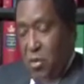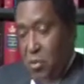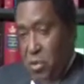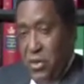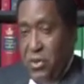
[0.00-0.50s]

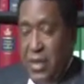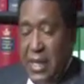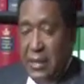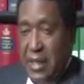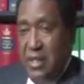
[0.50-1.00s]
whether or
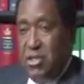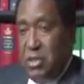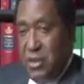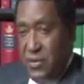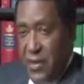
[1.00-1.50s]
not they
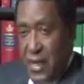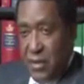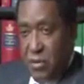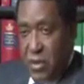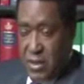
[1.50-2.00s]
should in
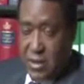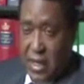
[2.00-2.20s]
fact arrest